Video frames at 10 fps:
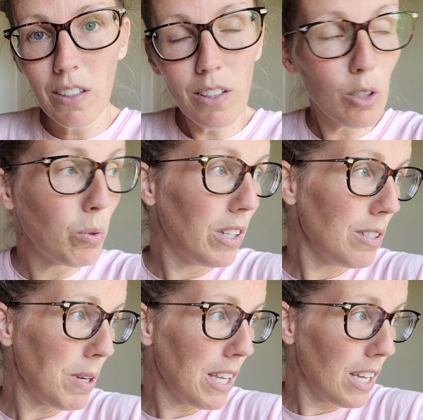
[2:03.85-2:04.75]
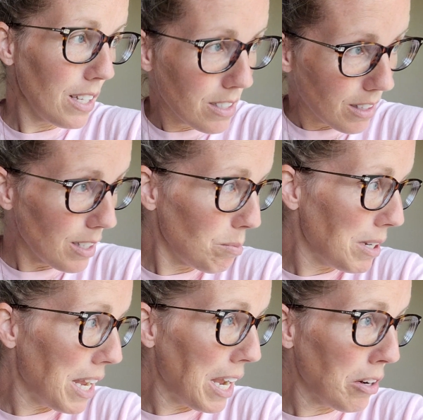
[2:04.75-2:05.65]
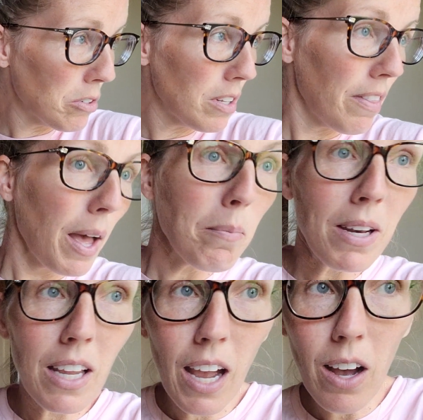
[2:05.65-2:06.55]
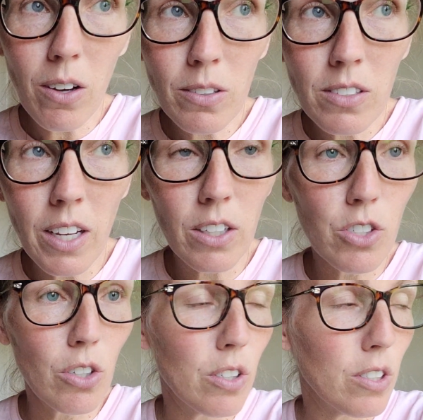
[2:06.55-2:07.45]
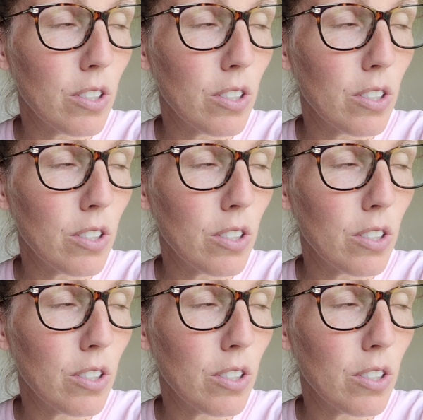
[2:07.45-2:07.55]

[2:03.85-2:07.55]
Look, with this many kids and this many acres and that many cows, I could show you